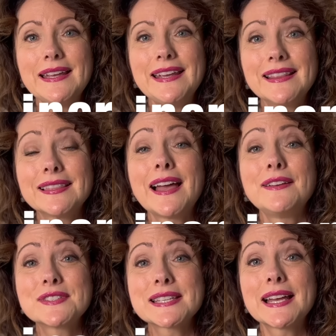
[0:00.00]
in
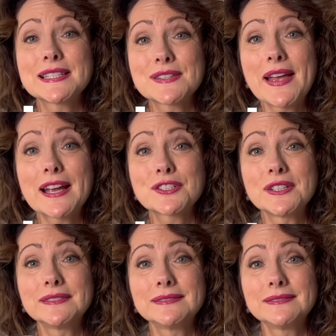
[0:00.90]
life
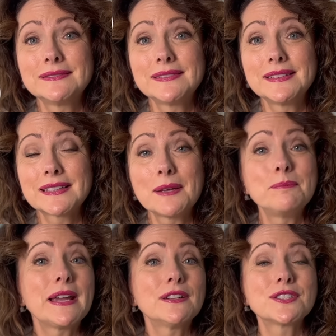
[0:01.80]
satisfaction
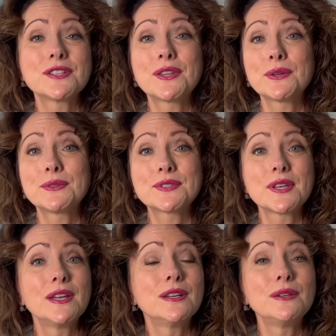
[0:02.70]
compared to those
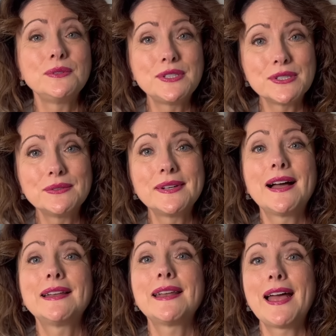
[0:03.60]
who do
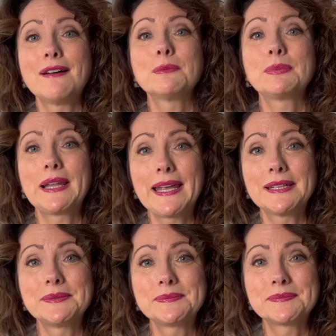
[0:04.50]
not have a
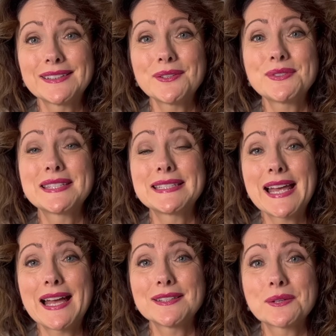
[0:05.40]
plan. Those
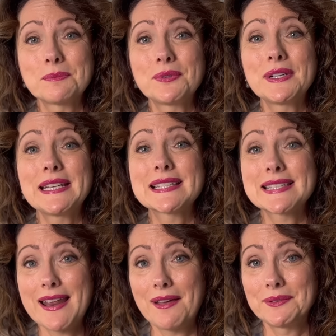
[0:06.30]
stats are pretty
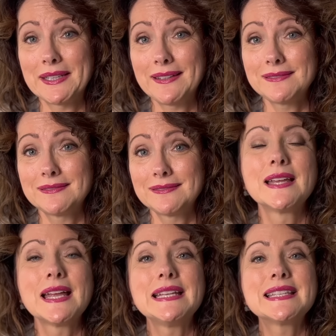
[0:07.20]
astounding.
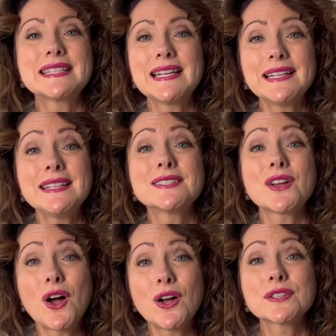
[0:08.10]
Studies
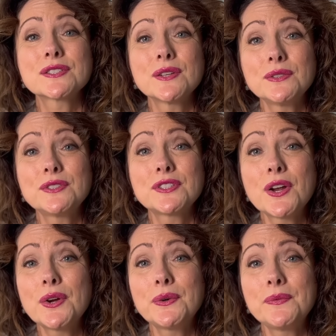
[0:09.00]
also
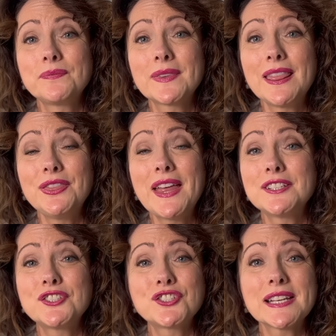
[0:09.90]
show
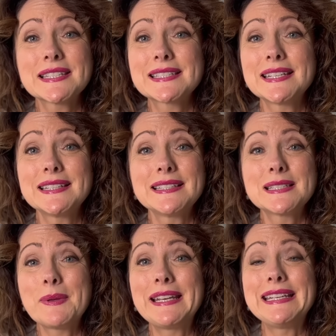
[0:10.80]
that just
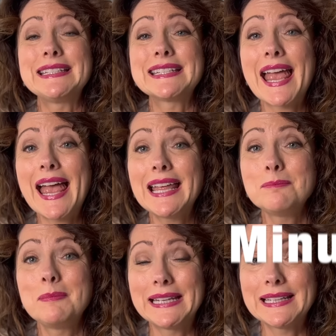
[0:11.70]
spending
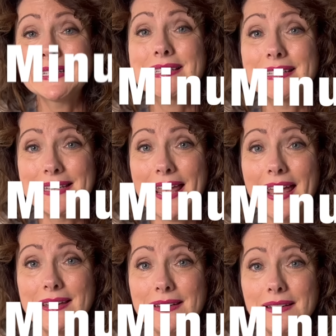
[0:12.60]
10 minutes a
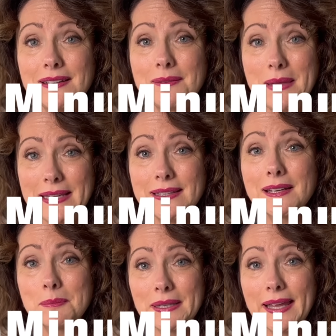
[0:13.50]
day making
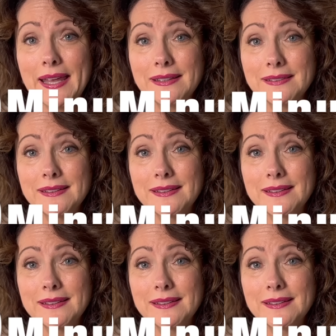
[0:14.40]
a plan